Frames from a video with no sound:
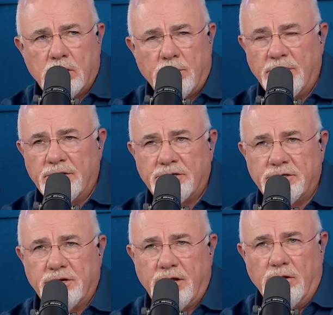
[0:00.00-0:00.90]
I mean, this
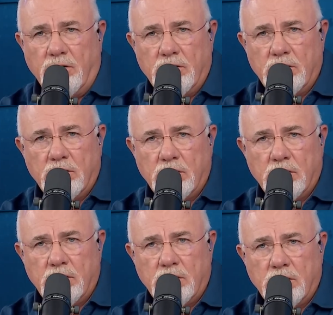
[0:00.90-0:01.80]
is the deal.
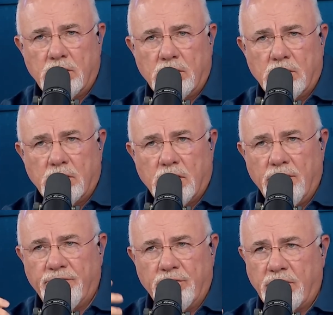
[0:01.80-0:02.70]

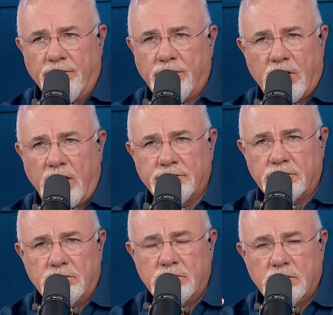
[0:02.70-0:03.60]
If you if you
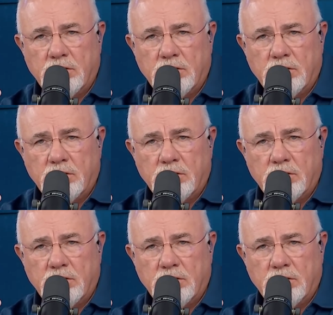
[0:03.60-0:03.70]
cancel,